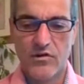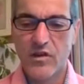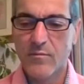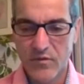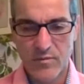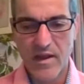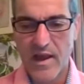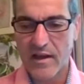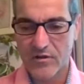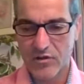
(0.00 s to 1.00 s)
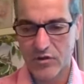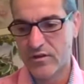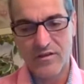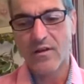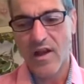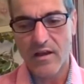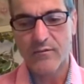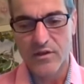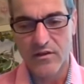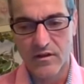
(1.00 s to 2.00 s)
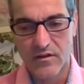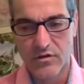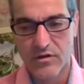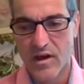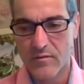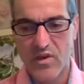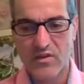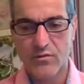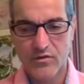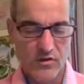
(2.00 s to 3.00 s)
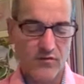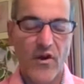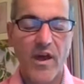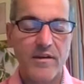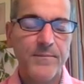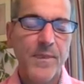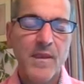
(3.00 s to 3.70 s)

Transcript: Some of them actually still have a signature database, which is fine,